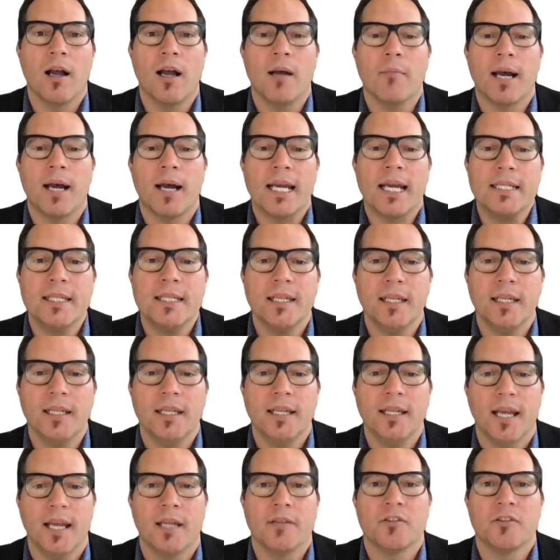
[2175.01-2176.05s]

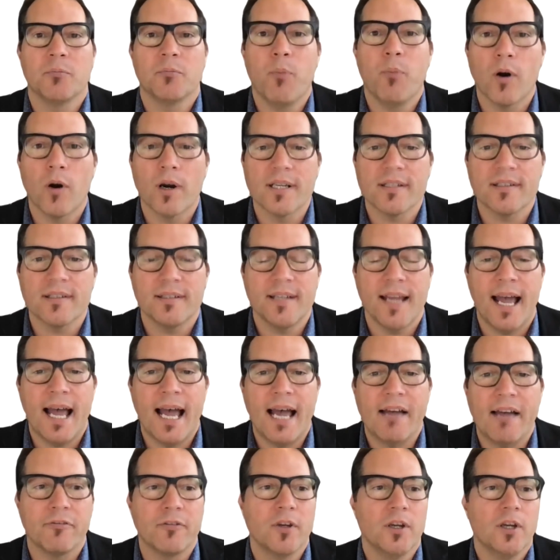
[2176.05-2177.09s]
IT and support
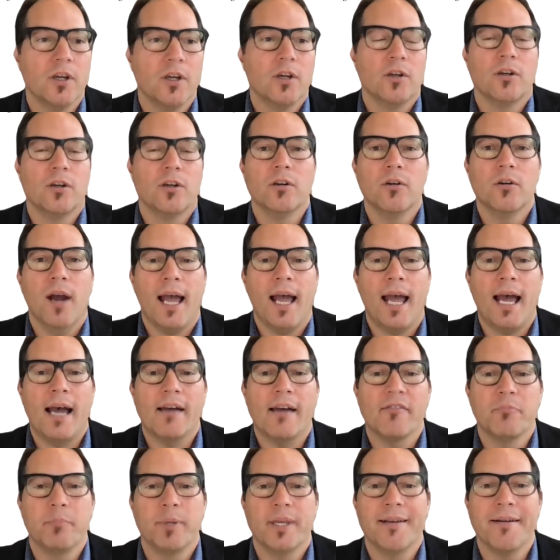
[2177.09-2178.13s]
staff, who
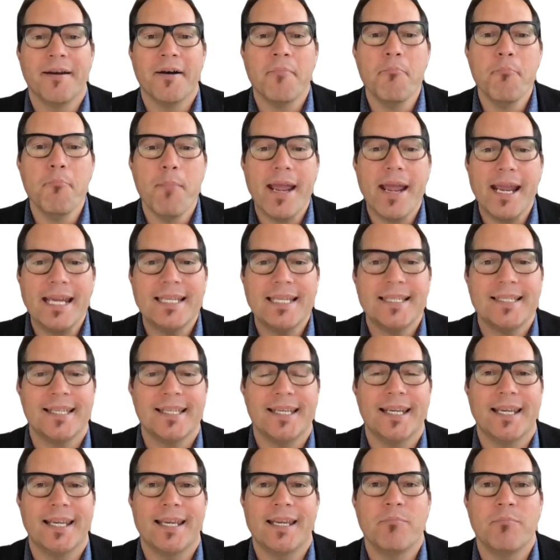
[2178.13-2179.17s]
have been
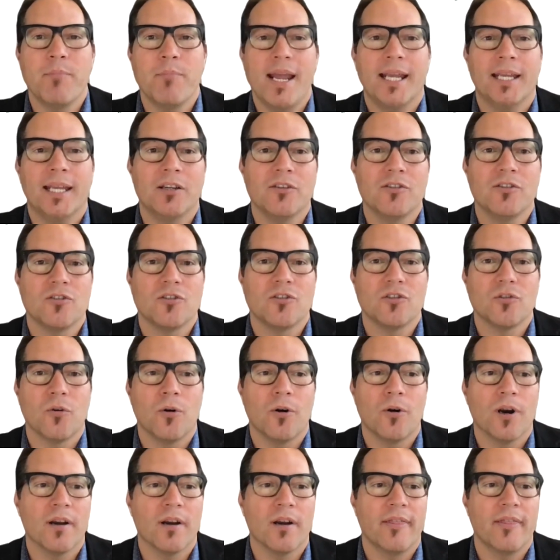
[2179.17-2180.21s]
amazing in making
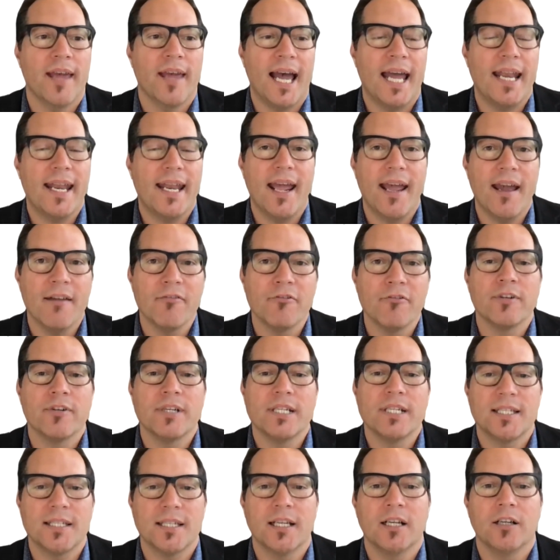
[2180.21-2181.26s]
sure that every
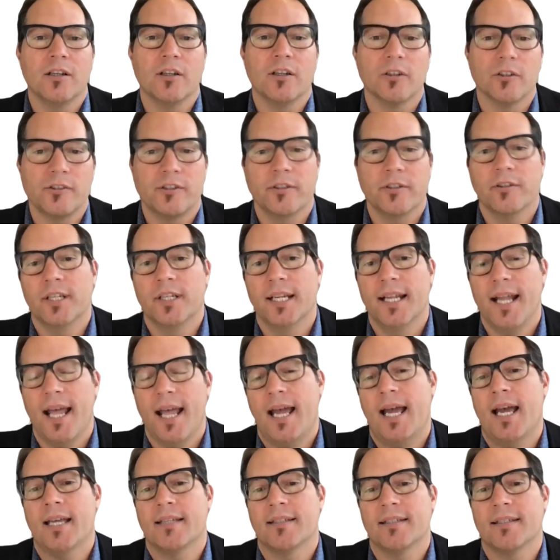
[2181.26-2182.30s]
single student
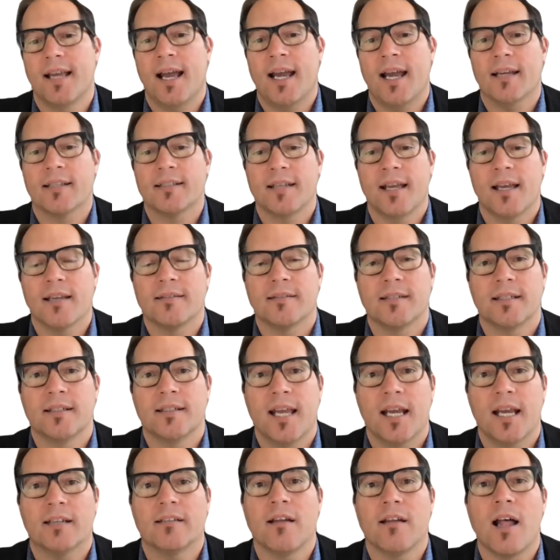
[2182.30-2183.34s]
has access to
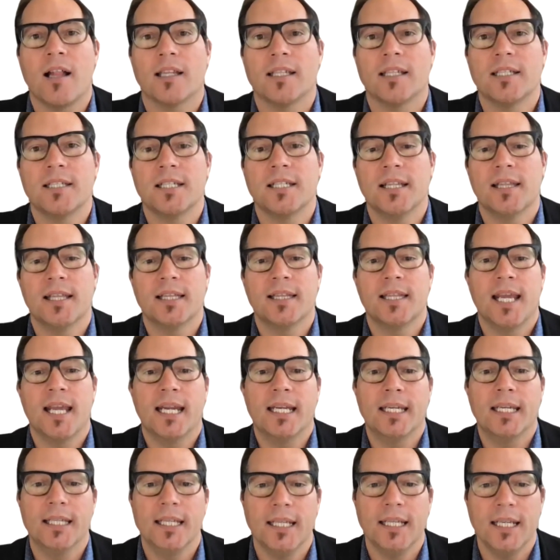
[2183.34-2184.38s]
technology that they
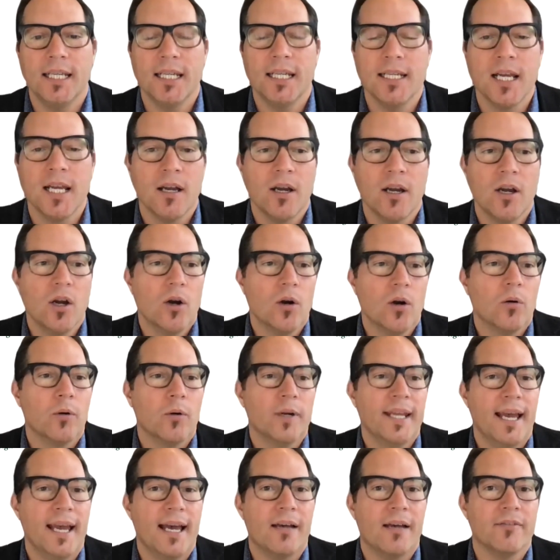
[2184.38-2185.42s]
need.
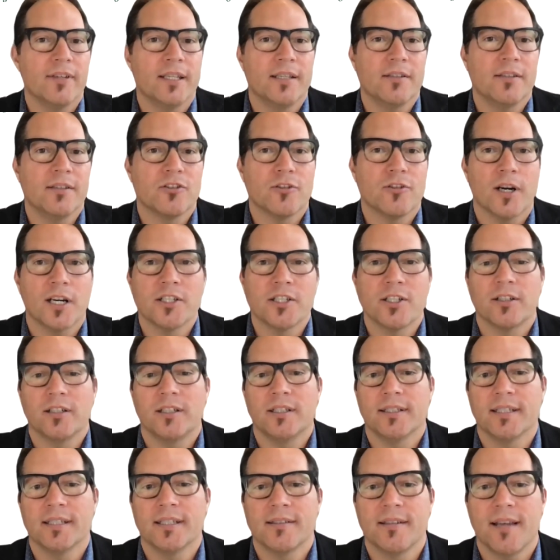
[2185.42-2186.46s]
We have an
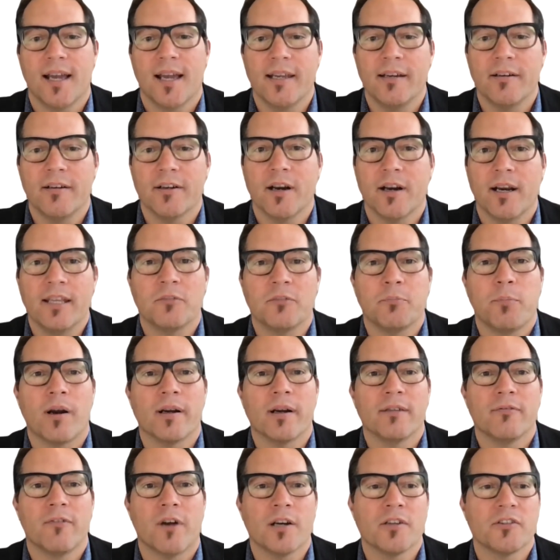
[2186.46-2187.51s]
instructional designer as
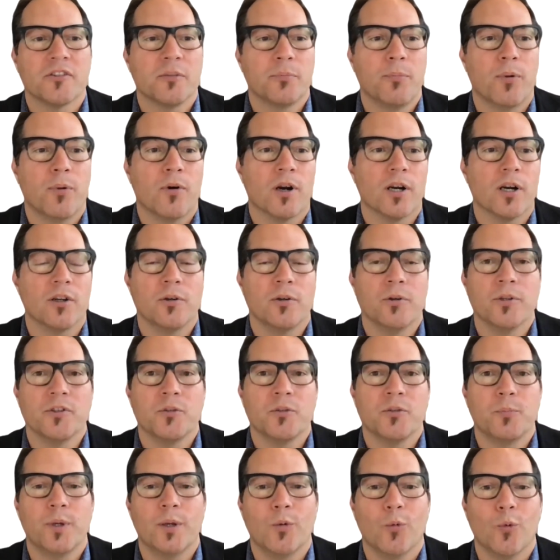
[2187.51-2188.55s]
part of our support who has
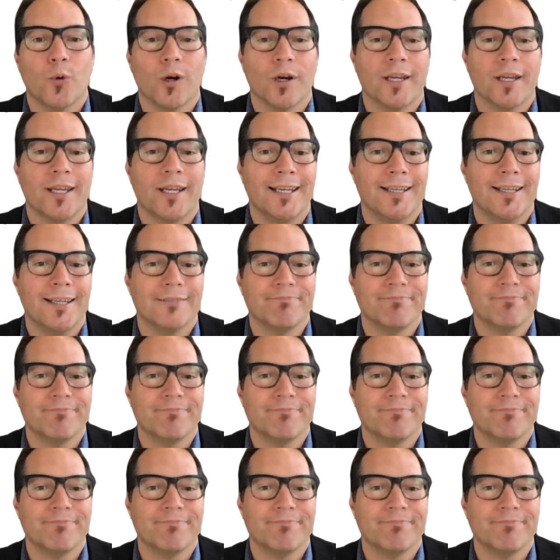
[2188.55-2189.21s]
been working